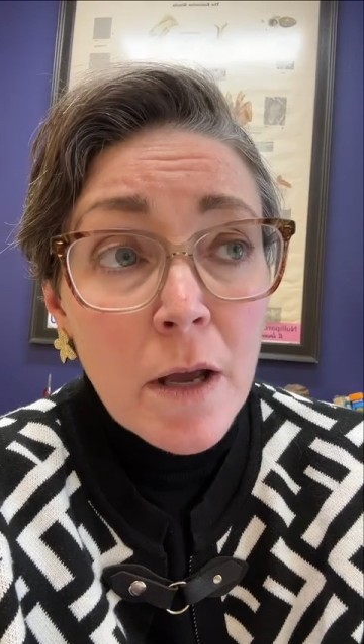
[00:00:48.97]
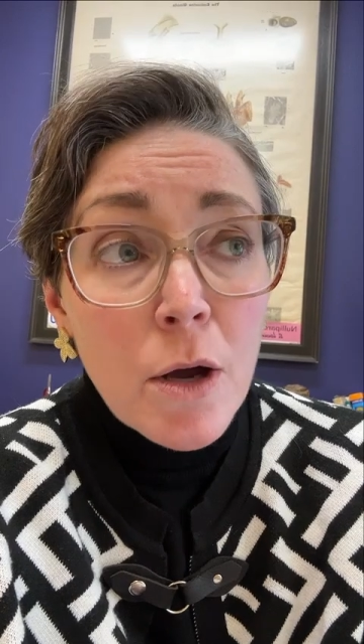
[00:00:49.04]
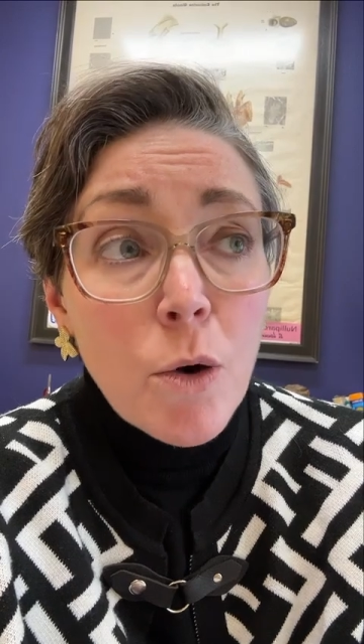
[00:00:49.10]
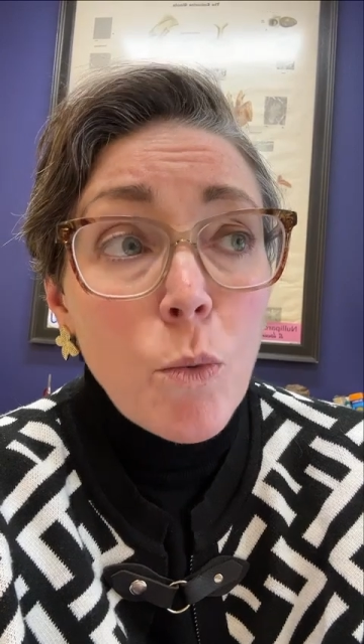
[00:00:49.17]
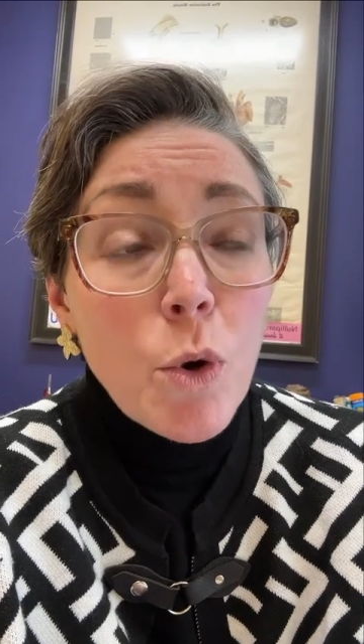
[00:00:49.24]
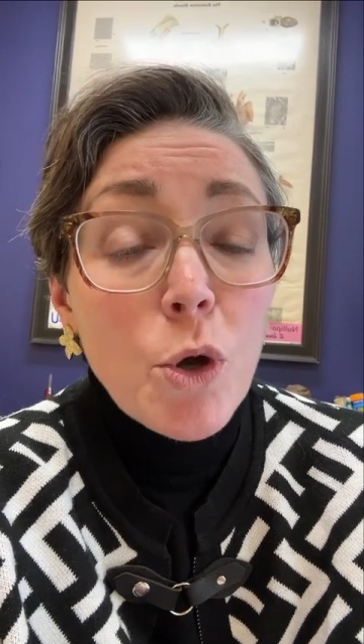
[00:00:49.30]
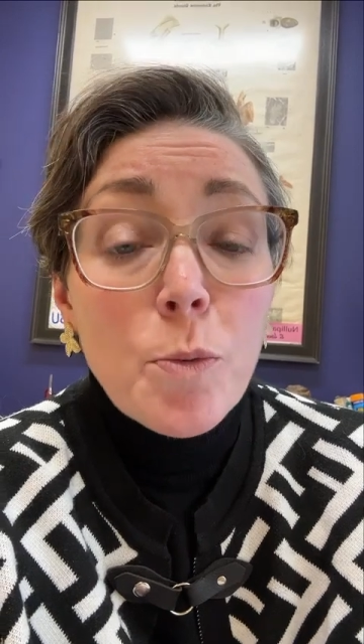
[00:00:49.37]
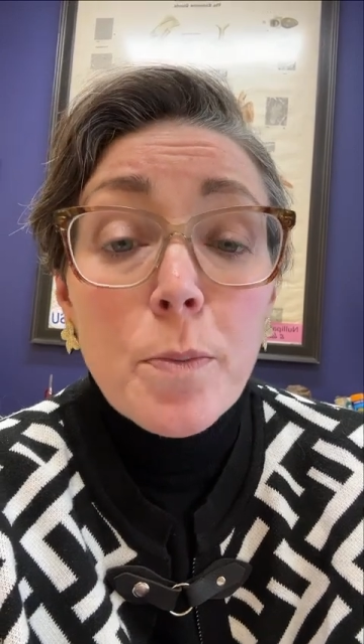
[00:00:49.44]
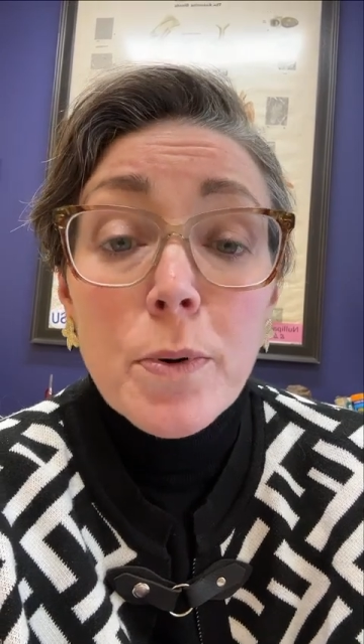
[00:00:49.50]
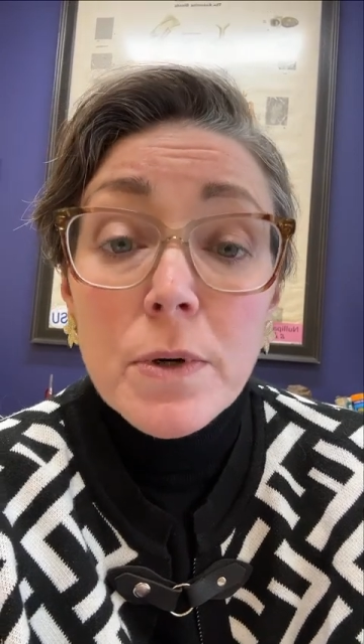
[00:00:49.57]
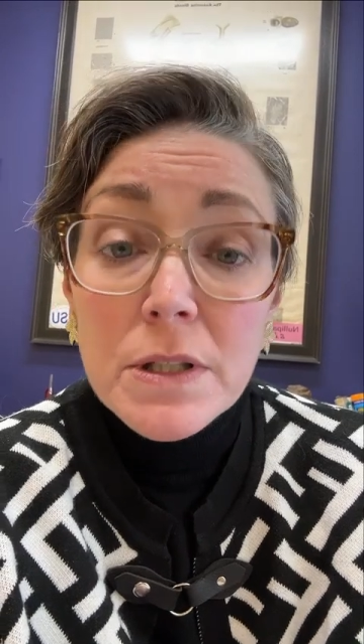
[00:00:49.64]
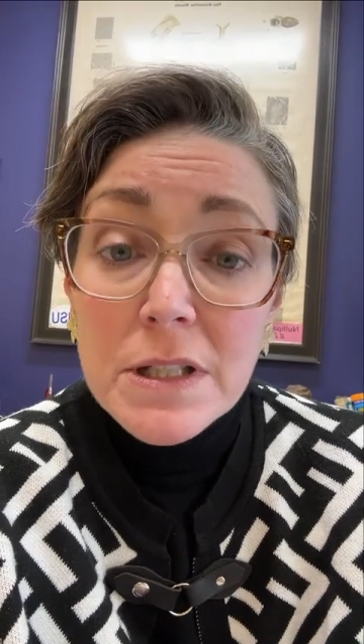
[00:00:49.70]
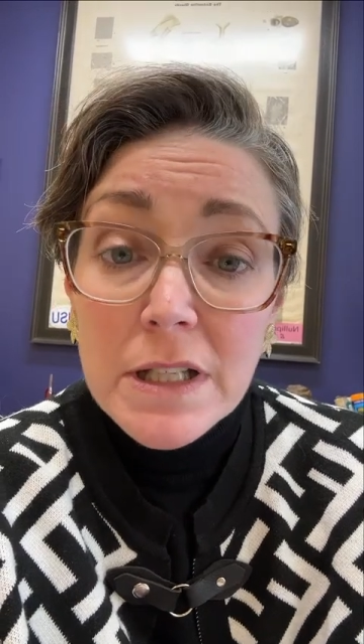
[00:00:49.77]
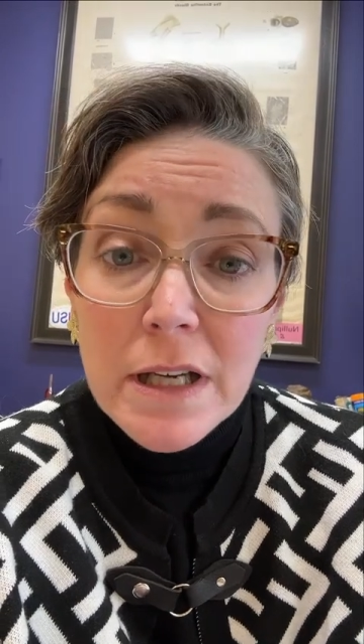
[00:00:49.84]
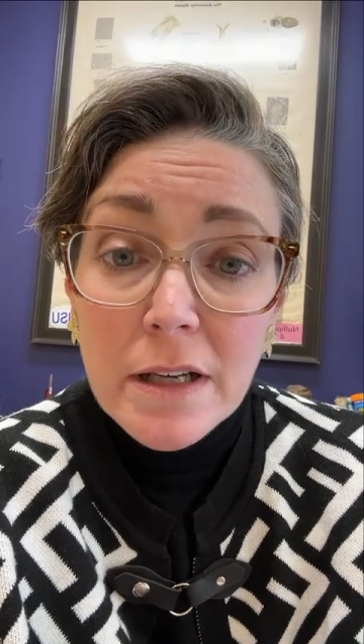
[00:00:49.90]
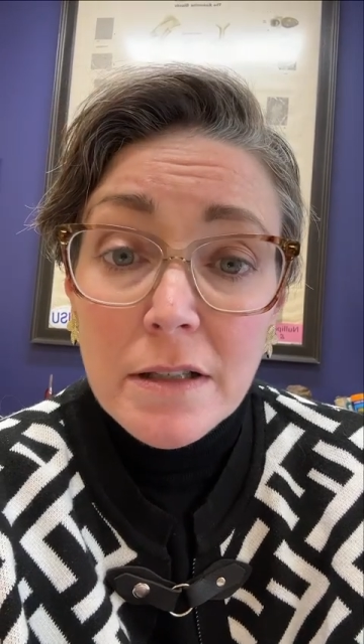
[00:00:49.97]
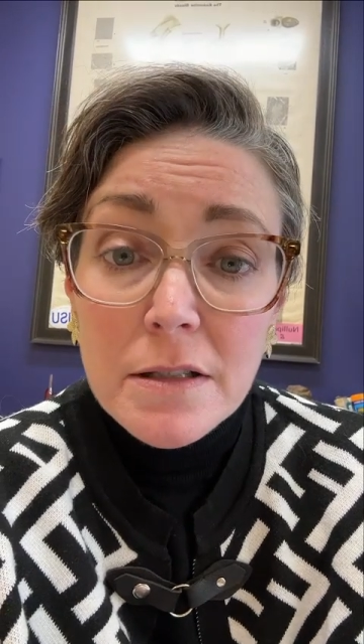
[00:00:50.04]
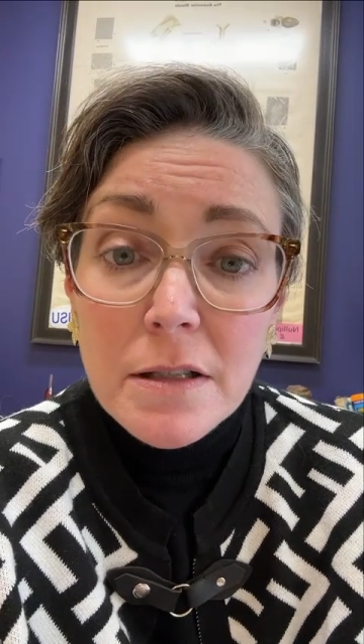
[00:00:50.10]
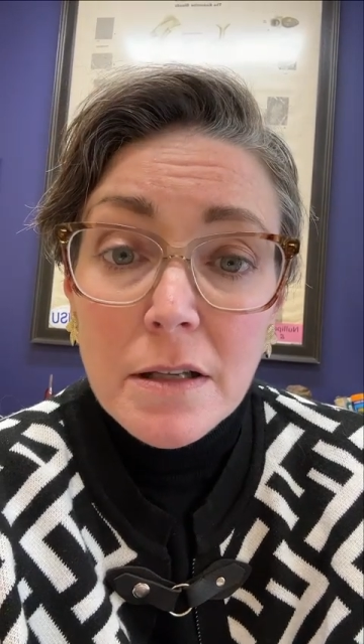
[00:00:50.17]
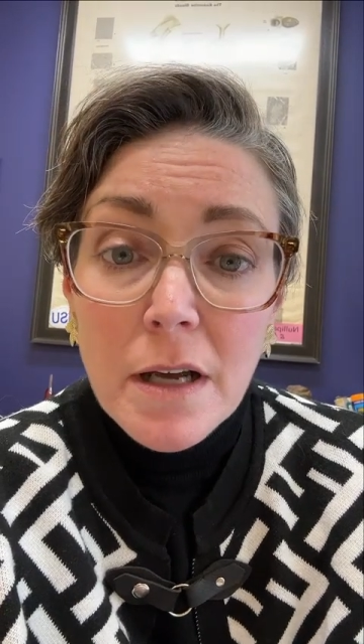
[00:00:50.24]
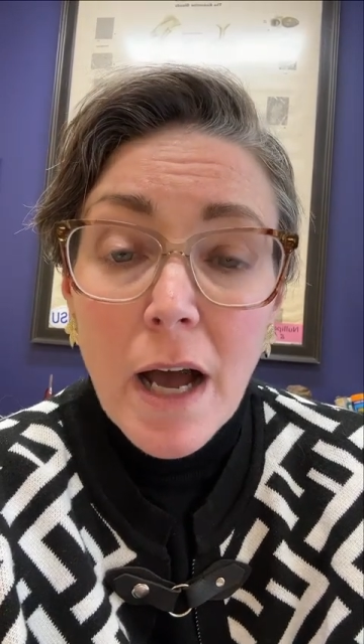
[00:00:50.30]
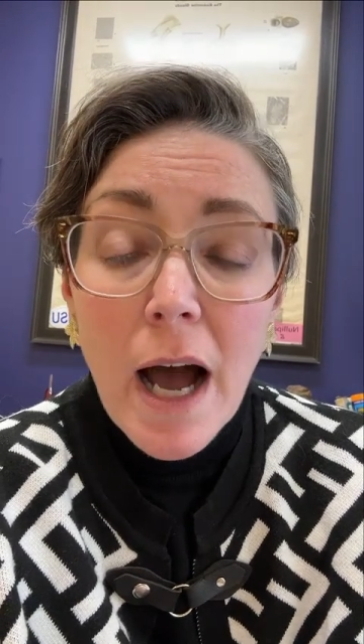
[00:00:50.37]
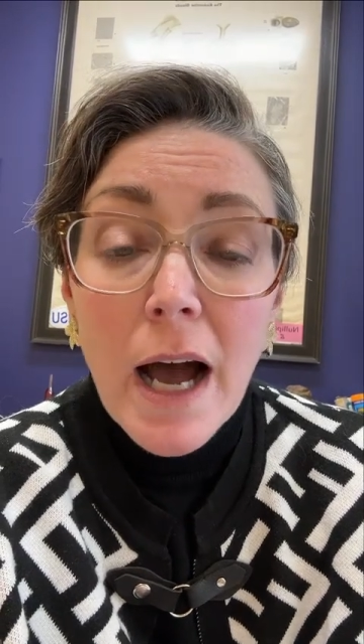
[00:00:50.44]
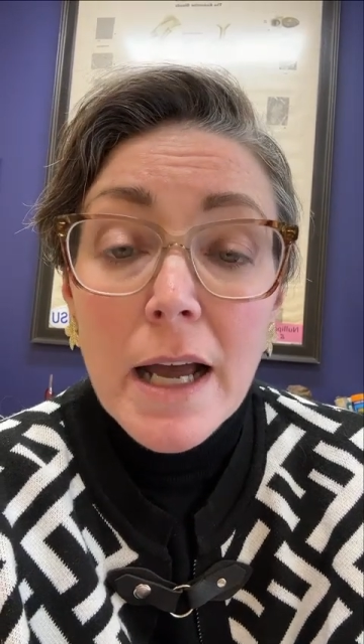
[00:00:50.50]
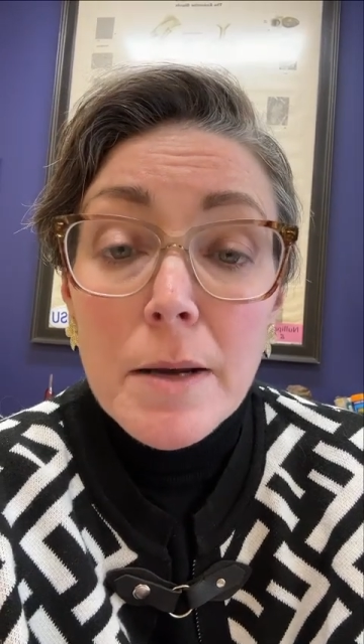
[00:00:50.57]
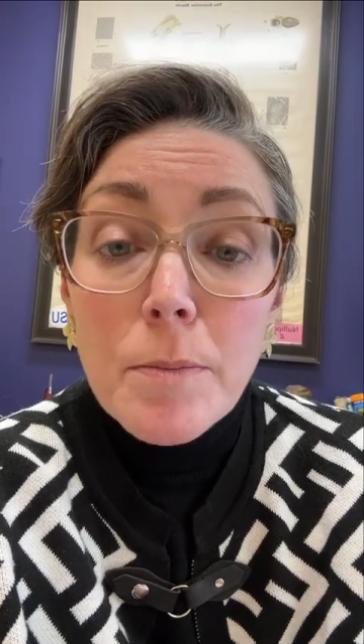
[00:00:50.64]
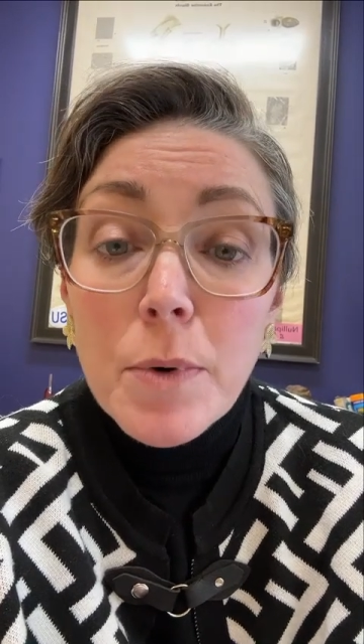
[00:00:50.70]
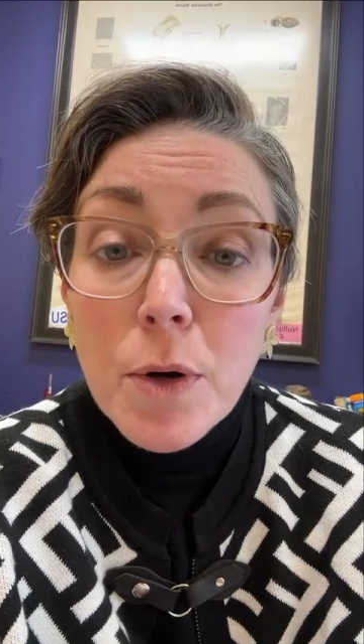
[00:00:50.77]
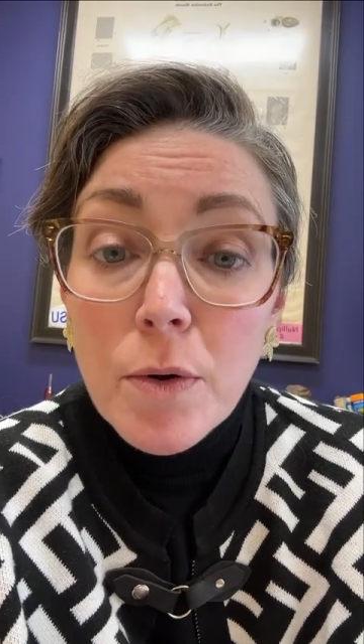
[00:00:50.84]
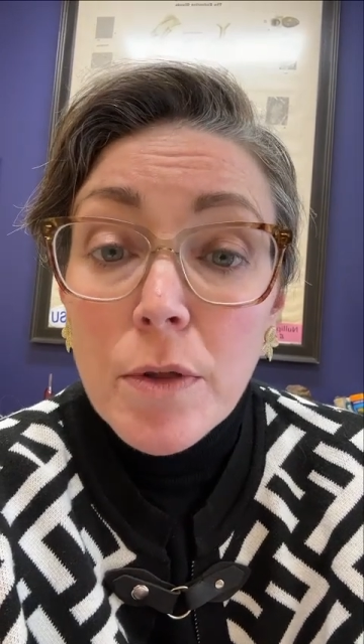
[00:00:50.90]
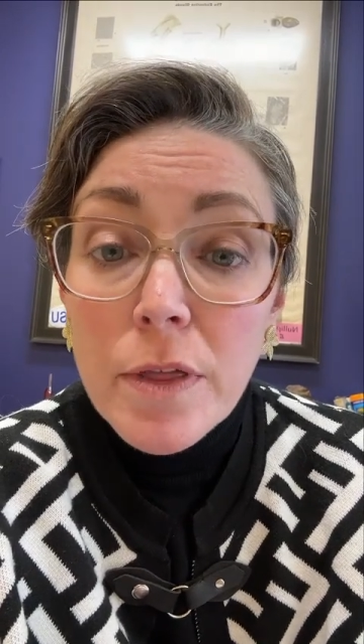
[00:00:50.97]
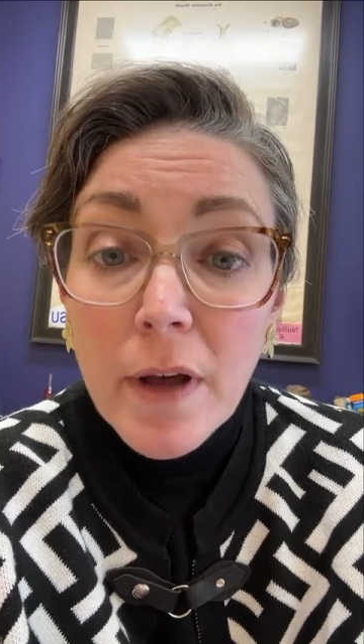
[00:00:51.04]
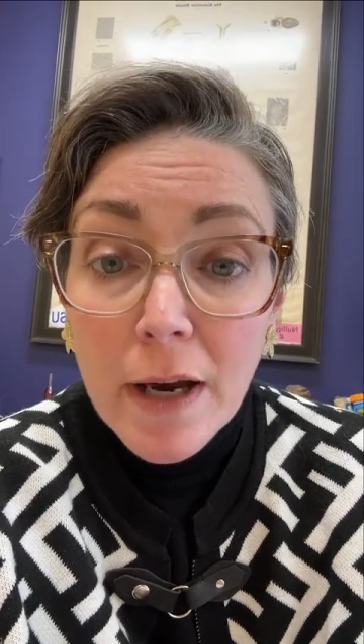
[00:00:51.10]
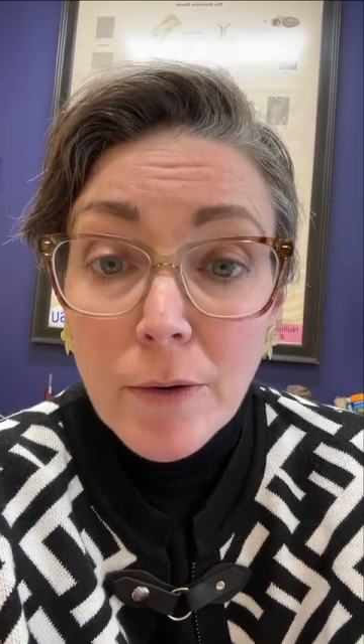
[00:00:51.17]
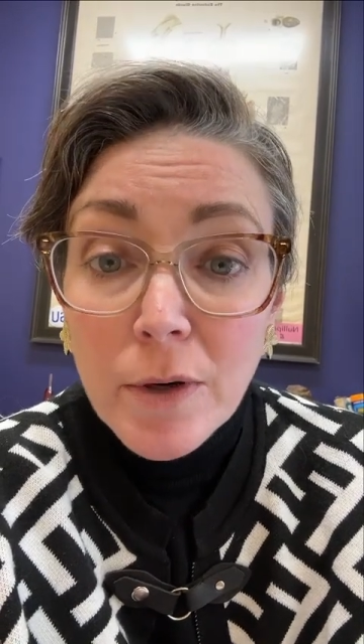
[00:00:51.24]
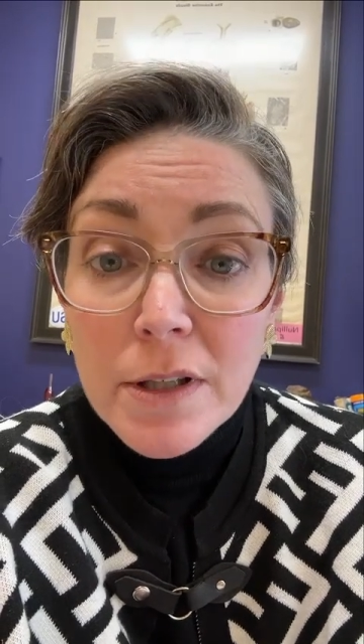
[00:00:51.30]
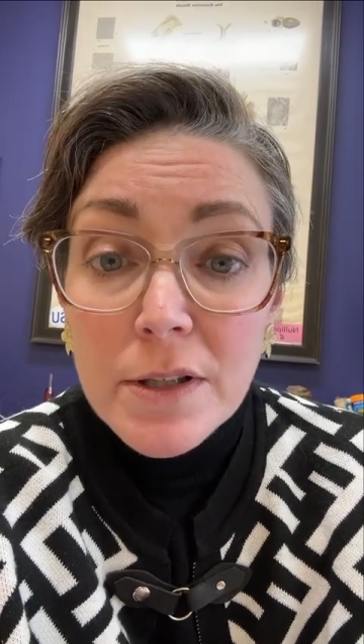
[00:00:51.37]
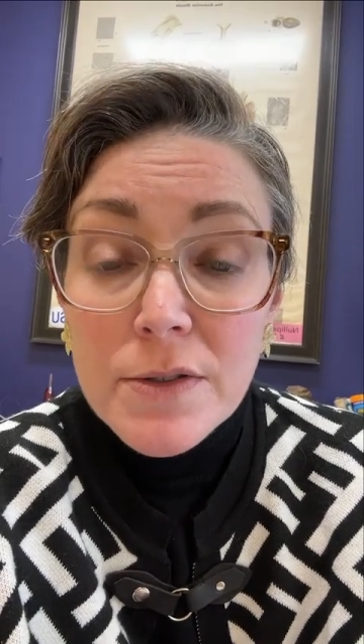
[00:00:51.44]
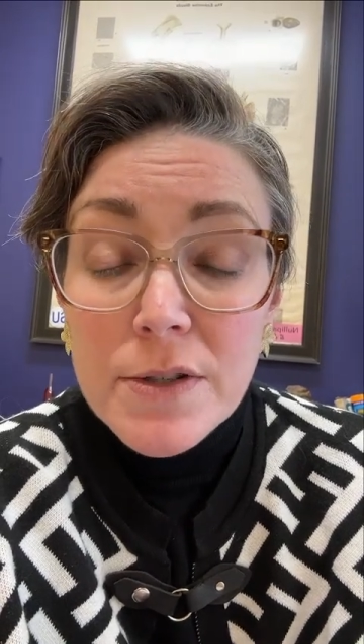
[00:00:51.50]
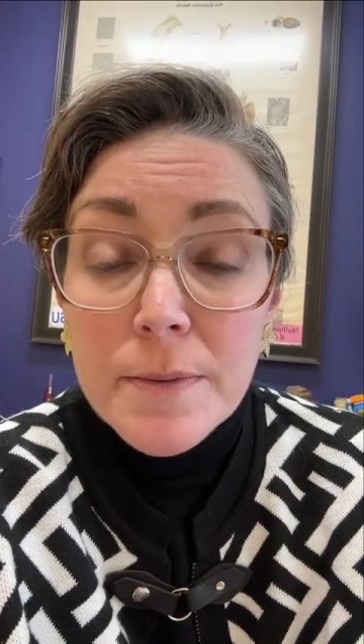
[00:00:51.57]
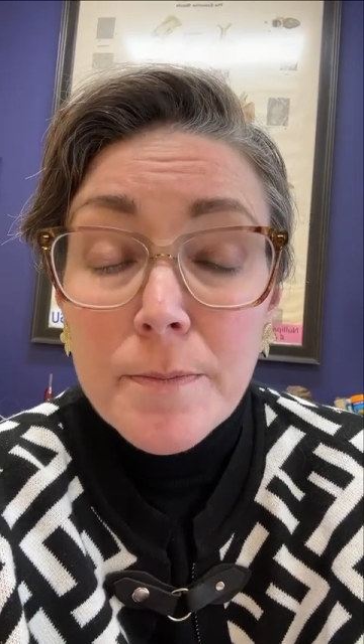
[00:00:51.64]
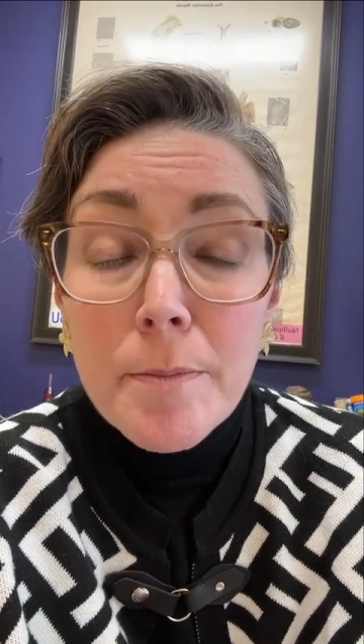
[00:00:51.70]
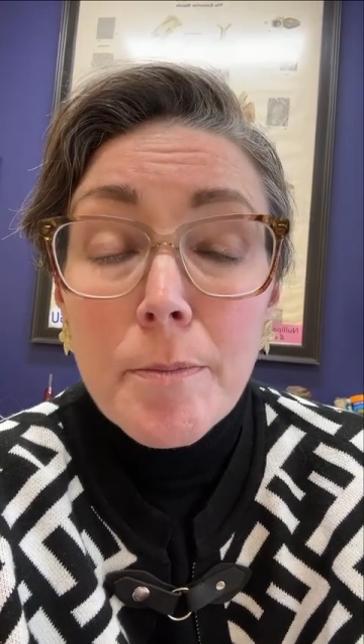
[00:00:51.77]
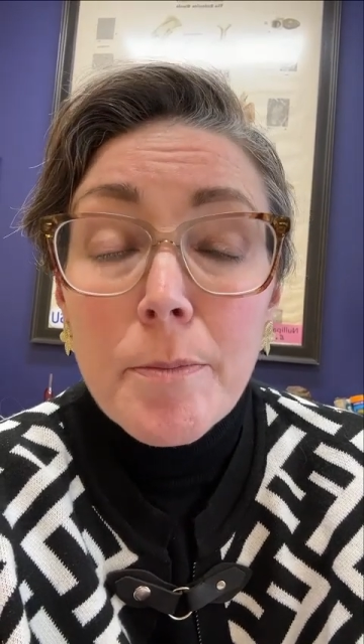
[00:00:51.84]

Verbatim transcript: will predict hypothyroidism,